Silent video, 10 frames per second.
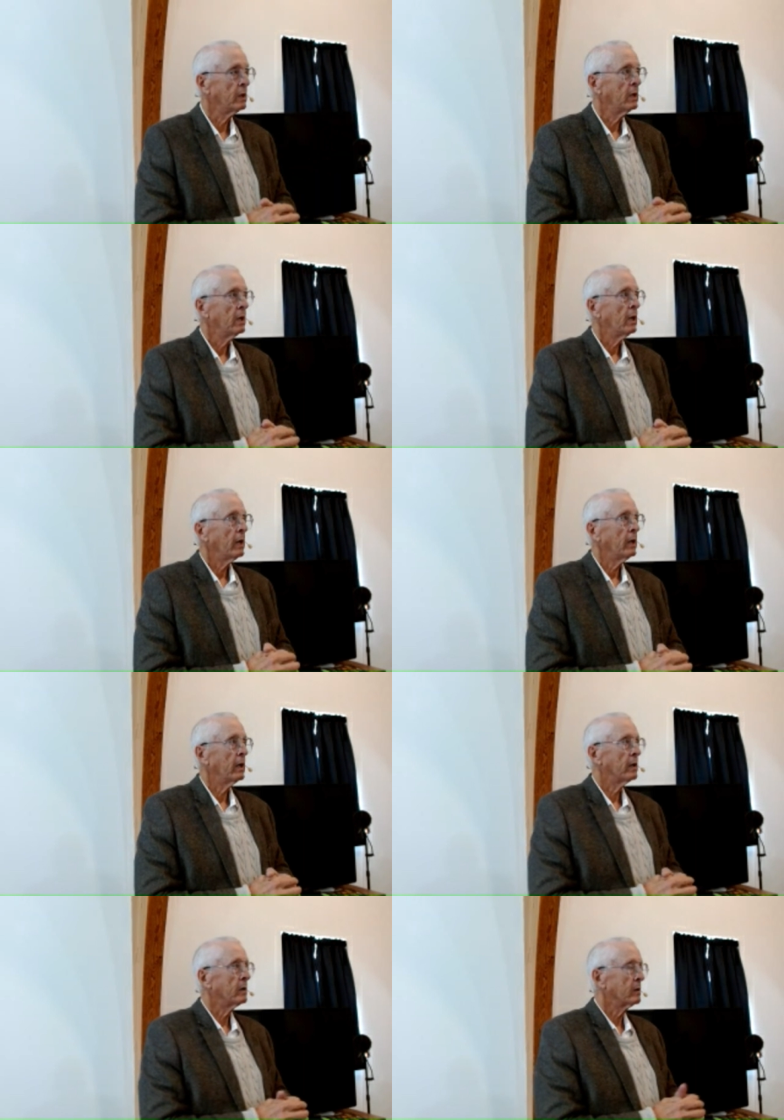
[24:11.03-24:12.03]
Mm-hmm.
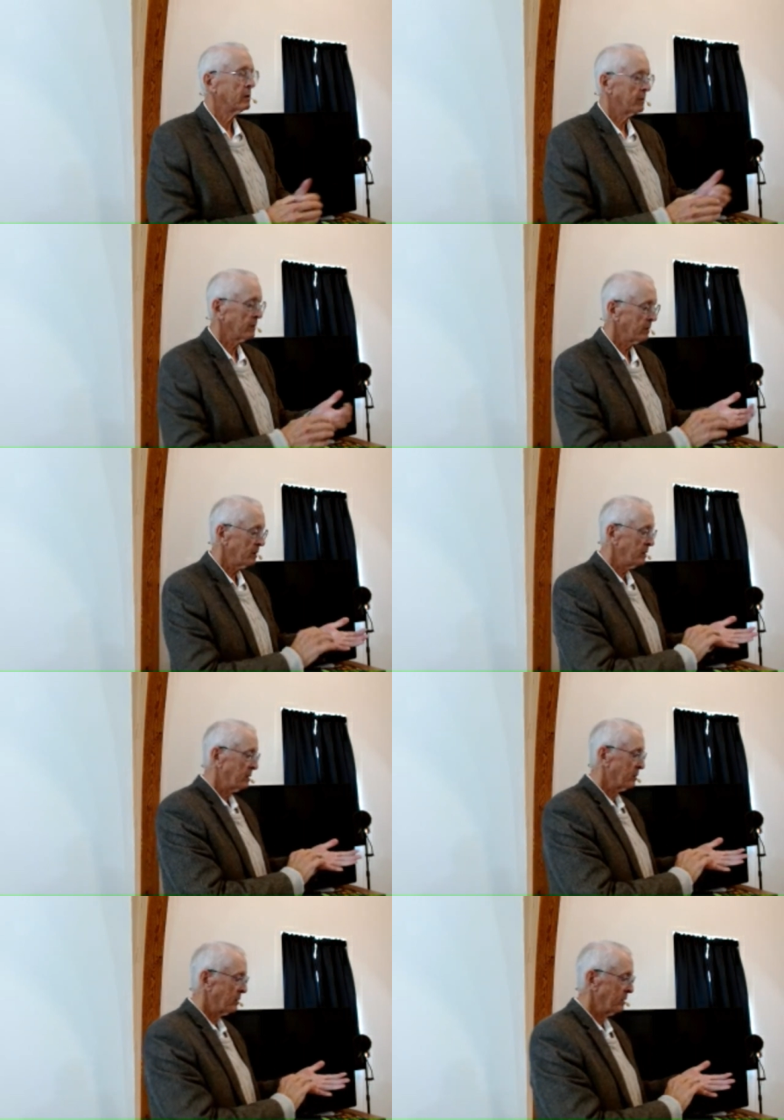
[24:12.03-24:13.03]
And, you
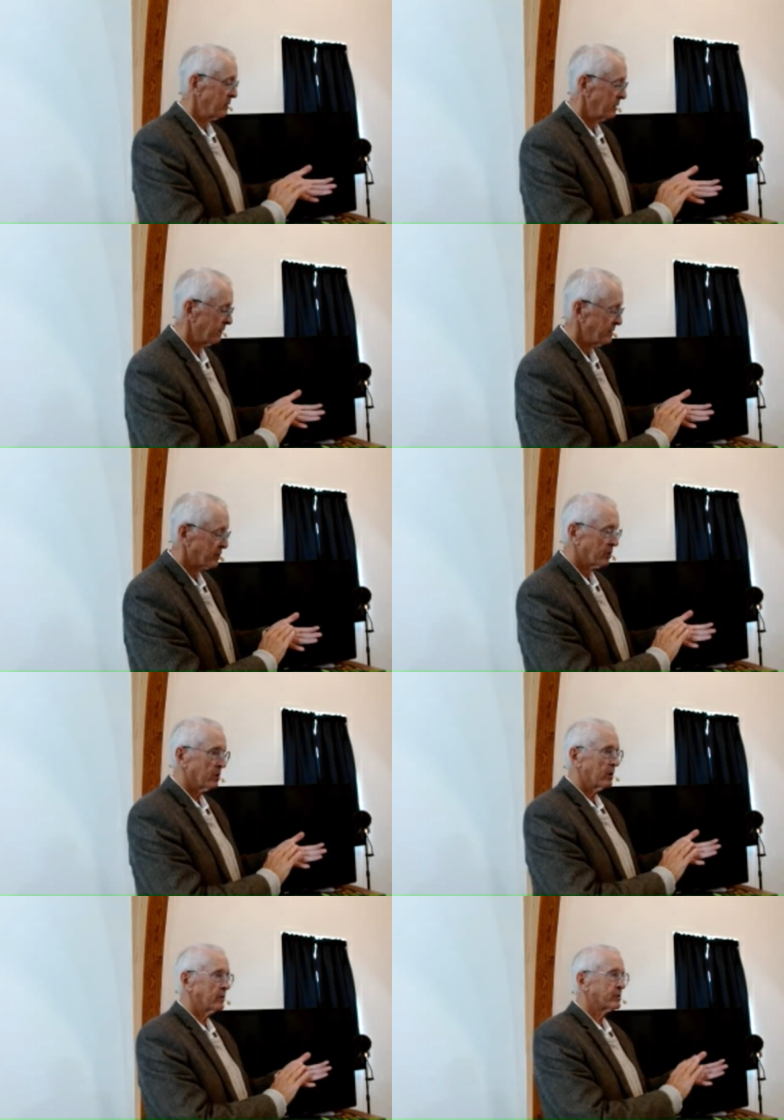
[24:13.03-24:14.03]
know, they, they had these cards.